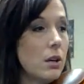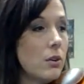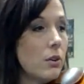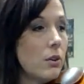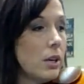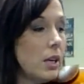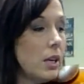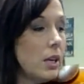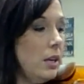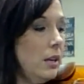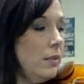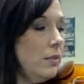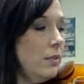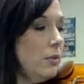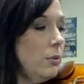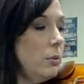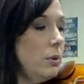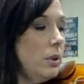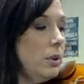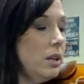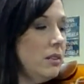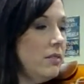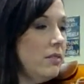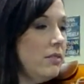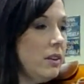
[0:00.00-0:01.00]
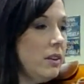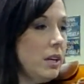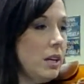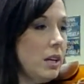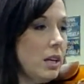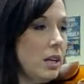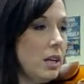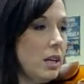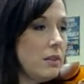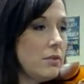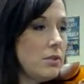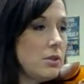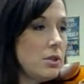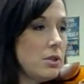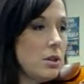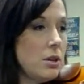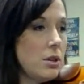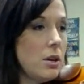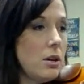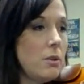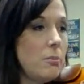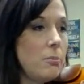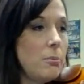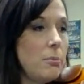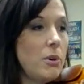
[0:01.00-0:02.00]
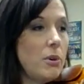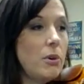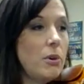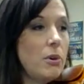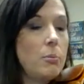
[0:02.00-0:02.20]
Okay, so we have F sharp,